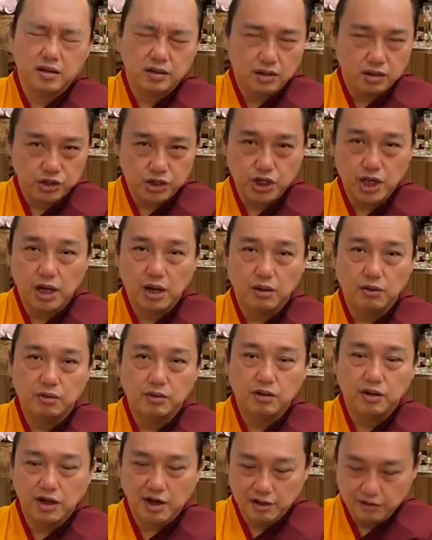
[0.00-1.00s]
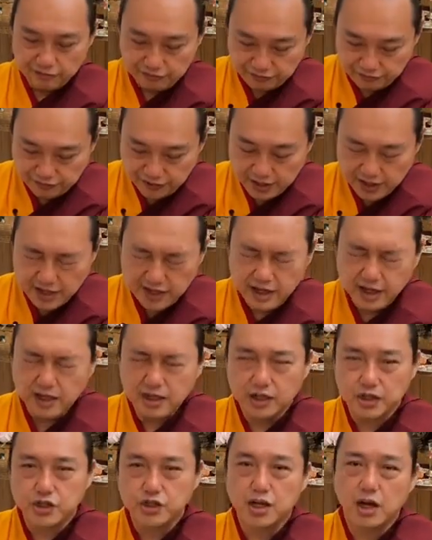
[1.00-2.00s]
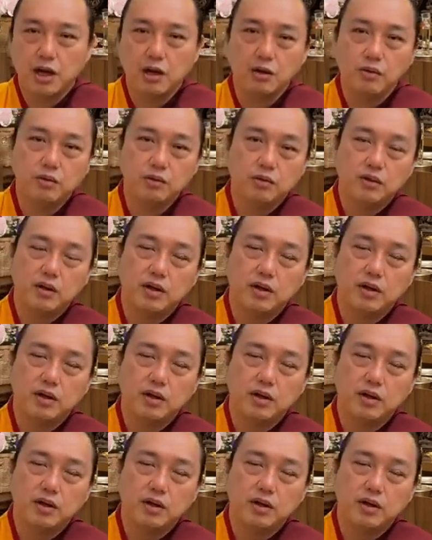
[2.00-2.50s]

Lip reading: child, feeding the child